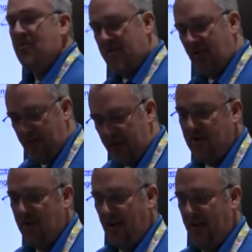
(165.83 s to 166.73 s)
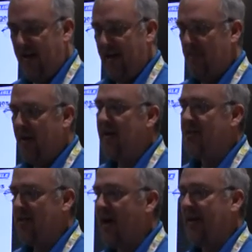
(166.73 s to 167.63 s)
Traditionally, a pin and
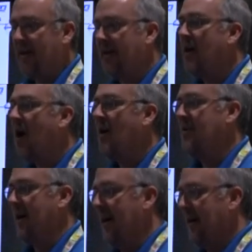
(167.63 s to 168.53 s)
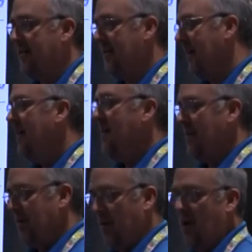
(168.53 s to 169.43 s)
socket contact,
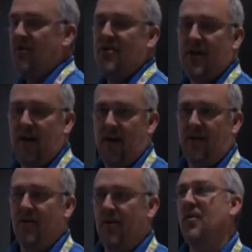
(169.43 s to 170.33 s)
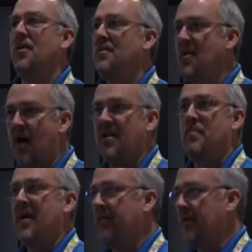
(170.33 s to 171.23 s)
larger connector, not as
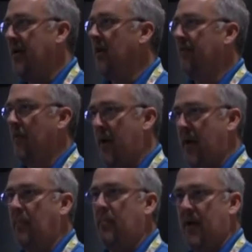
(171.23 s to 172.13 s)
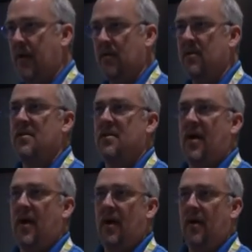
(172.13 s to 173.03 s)
big of a deal for bending pins
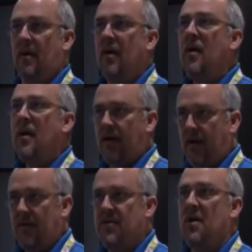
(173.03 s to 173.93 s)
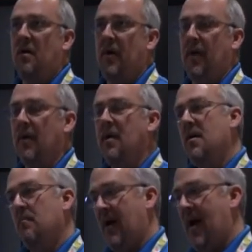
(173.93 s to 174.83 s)
and getting stubbing.
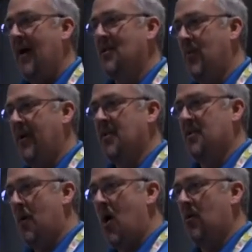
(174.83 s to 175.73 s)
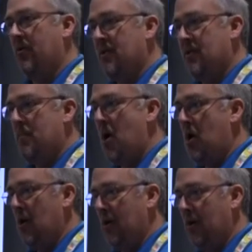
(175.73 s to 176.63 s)
But as we get smaller and
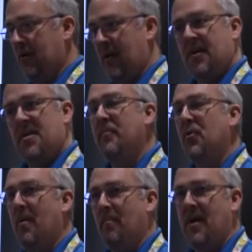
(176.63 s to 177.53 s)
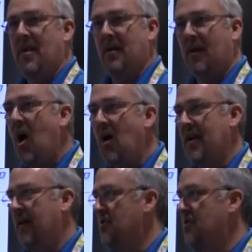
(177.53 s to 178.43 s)
smaller, like a WMP, the
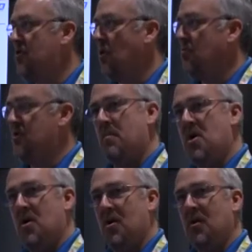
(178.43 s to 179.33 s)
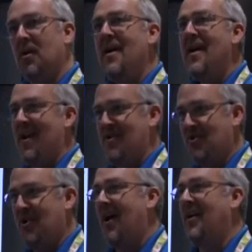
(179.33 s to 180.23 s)
contact is so small, and you're
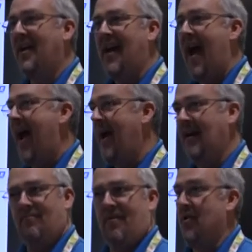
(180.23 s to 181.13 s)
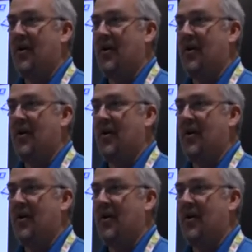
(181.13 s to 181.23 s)
trying to gang, if you're